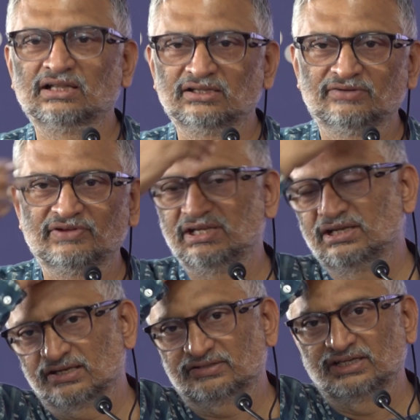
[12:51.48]
there is a very
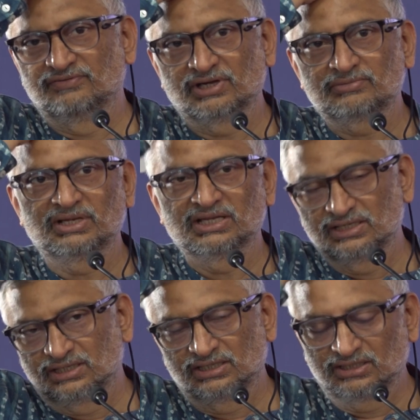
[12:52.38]
interesting work by
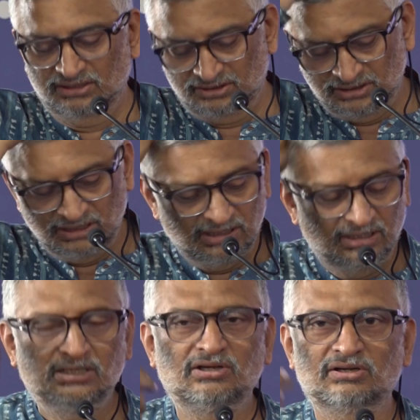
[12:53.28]

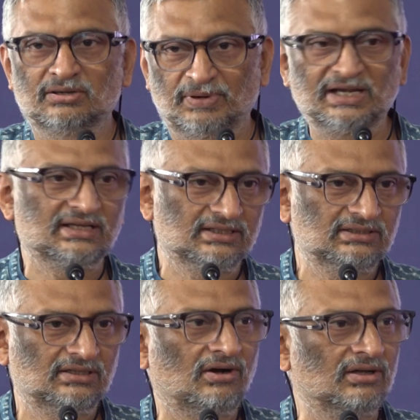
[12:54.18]
Dr.
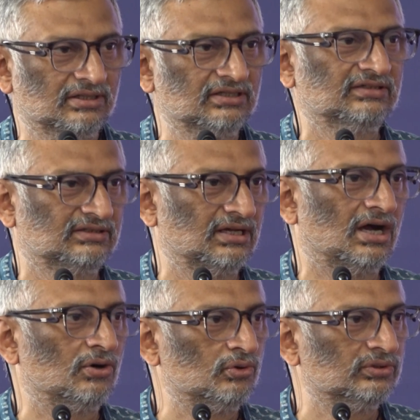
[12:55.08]
Panikar on this,
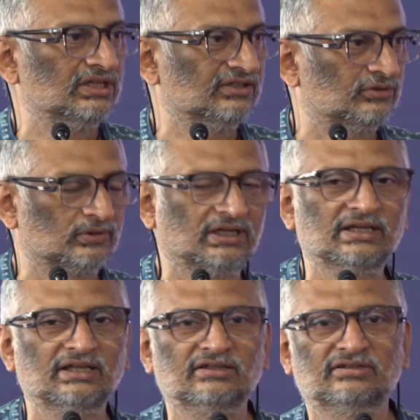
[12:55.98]
how these
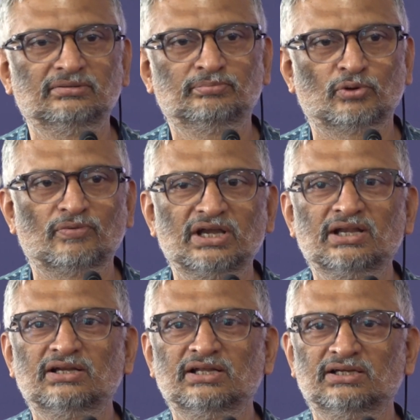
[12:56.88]
societies
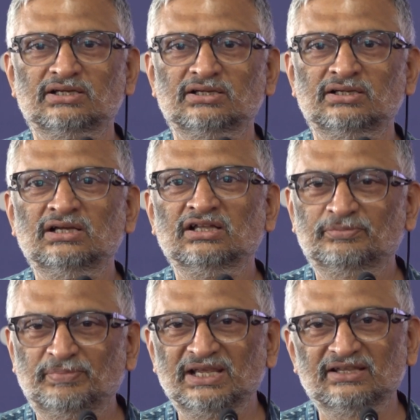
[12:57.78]
provided a
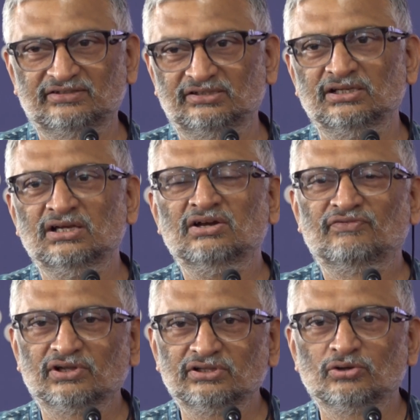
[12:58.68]
space
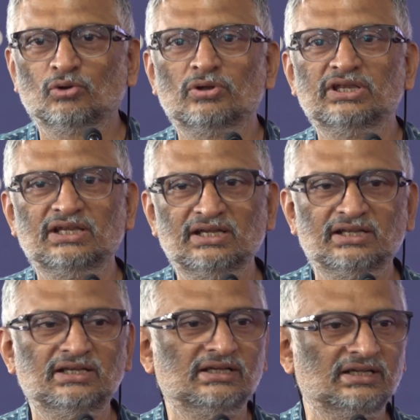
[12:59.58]
for the growing
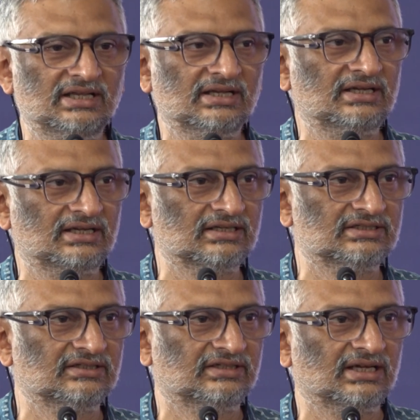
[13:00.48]
Indian
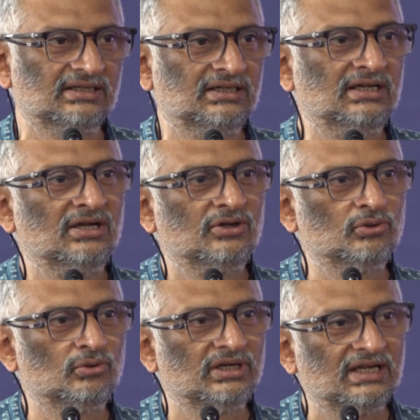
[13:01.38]
intelligentsia
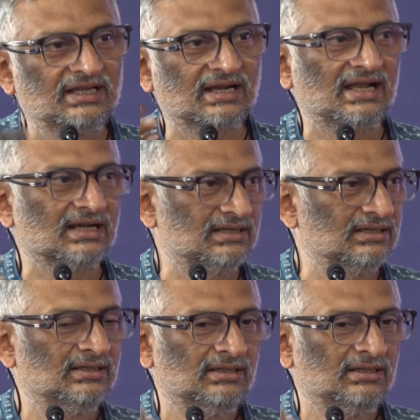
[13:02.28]
to interact